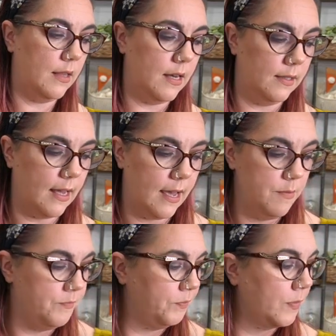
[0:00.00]
that
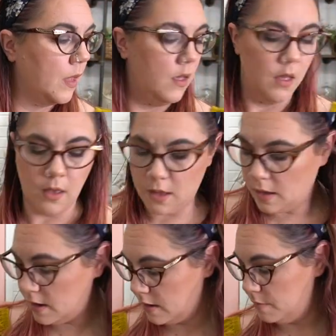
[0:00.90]
aside
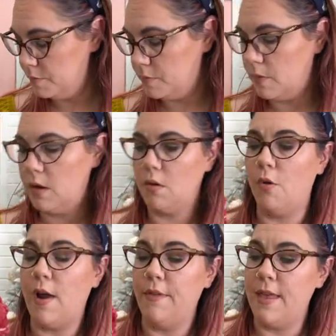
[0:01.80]
uh,
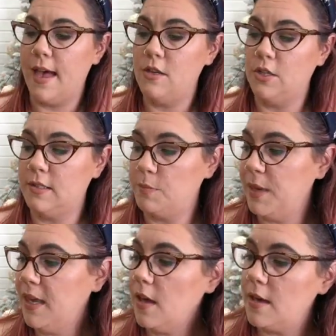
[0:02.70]
around the edges
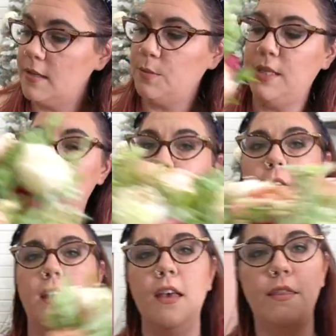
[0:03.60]
because we
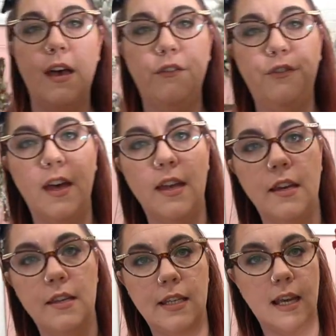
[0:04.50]
did that fun
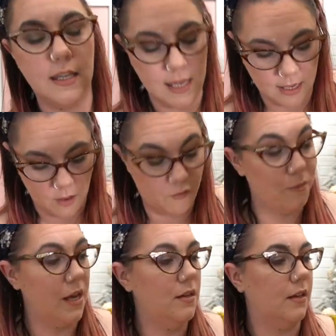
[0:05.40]
technique of
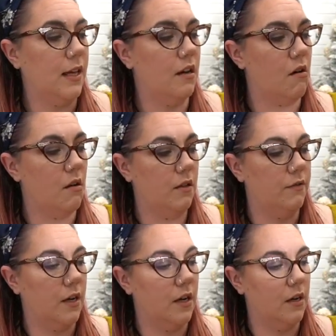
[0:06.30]
bundling all of
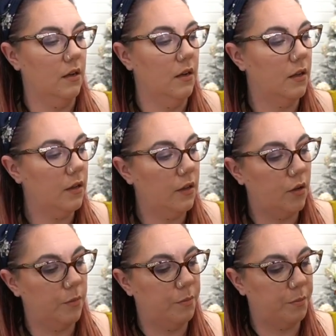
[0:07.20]
our
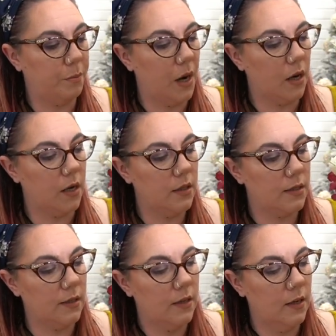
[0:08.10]
little
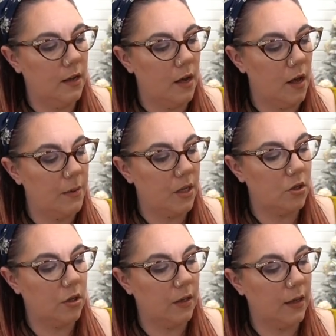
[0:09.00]
parts. I'll make
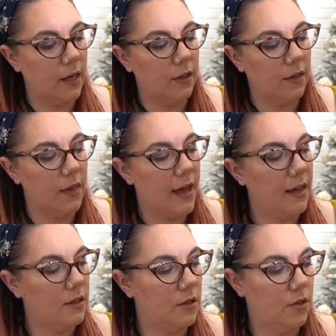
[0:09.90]
sure to link
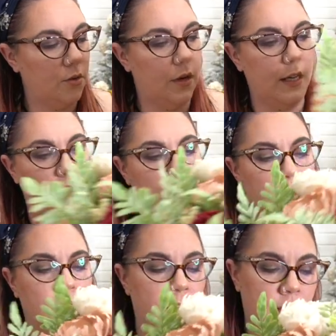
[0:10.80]
that tutorial